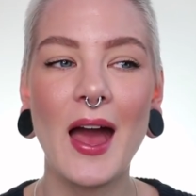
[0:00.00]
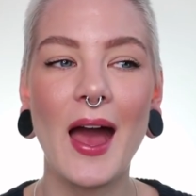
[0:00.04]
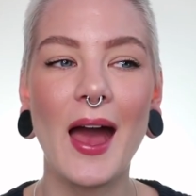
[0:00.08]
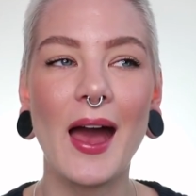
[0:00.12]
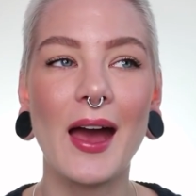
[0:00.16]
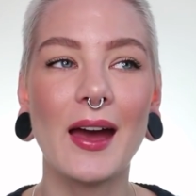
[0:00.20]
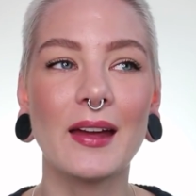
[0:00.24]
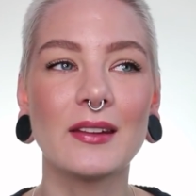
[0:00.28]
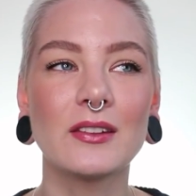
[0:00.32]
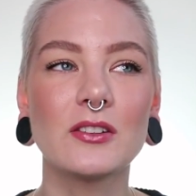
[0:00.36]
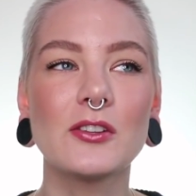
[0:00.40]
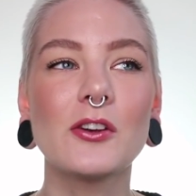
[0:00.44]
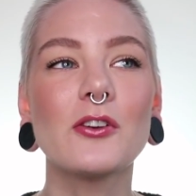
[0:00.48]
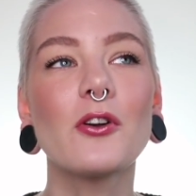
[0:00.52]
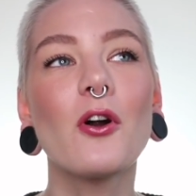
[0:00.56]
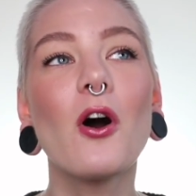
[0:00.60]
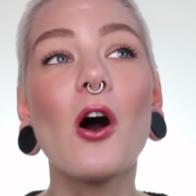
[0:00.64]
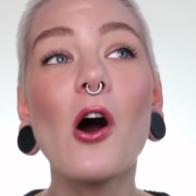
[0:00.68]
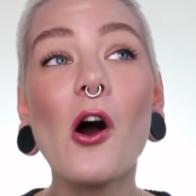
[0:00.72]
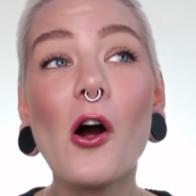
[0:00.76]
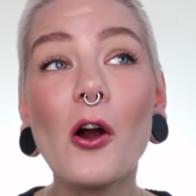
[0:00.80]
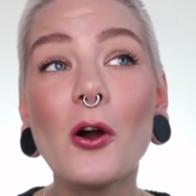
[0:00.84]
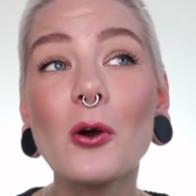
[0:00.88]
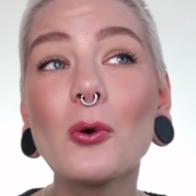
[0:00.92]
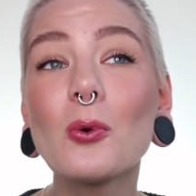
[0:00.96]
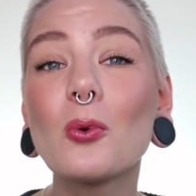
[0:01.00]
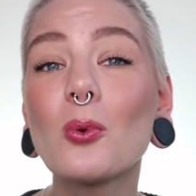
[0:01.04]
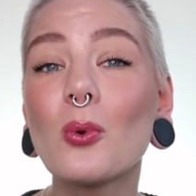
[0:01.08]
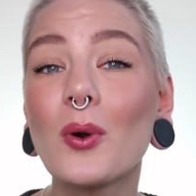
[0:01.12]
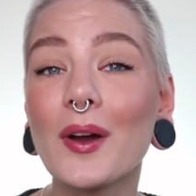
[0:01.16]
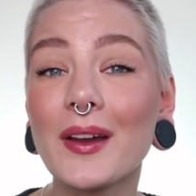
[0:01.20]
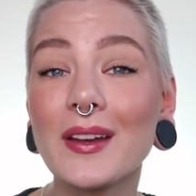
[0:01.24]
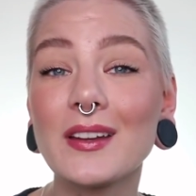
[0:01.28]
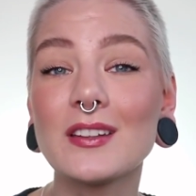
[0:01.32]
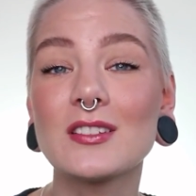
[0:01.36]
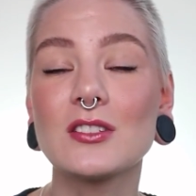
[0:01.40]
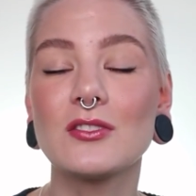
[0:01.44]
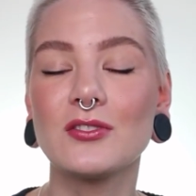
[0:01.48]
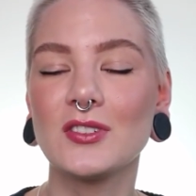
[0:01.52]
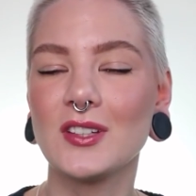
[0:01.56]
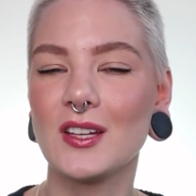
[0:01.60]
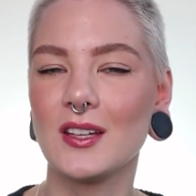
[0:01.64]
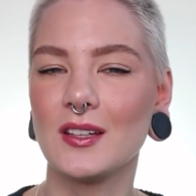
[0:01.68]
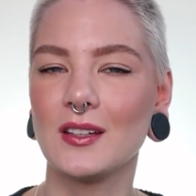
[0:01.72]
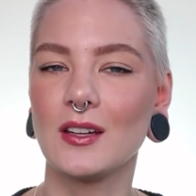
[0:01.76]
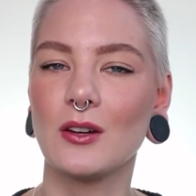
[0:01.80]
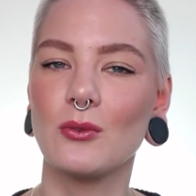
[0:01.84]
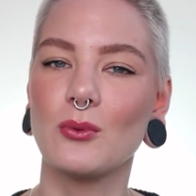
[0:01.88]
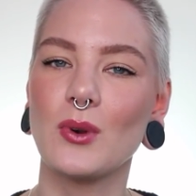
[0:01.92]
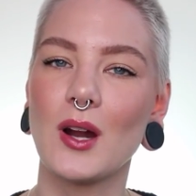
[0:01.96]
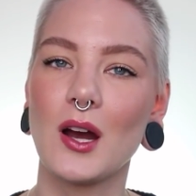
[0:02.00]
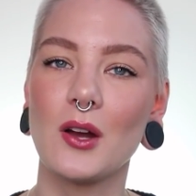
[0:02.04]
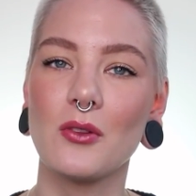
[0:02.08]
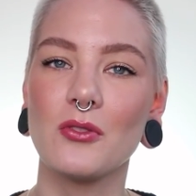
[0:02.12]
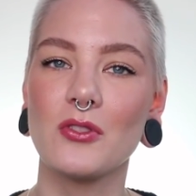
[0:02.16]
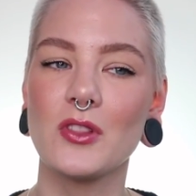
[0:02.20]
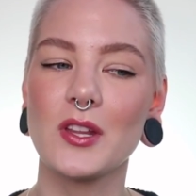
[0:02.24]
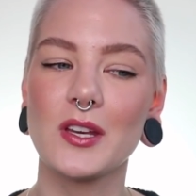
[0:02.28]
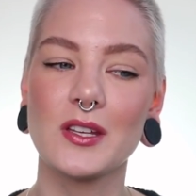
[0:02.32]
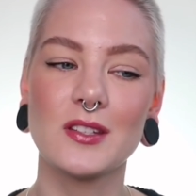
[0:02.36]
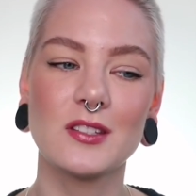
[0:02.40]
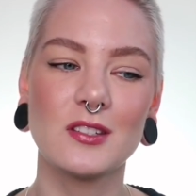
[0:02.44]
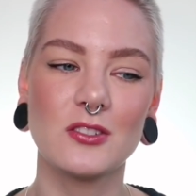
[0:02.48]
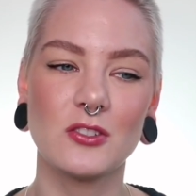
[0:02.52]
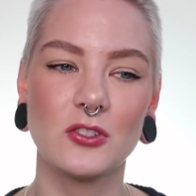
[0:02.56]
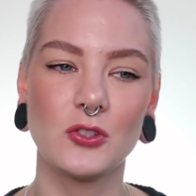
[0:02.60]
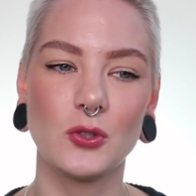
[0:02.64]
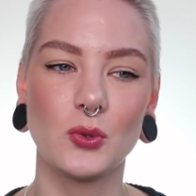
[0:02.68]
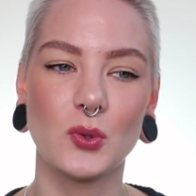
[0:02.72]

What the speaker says: And there are ways of getting around this.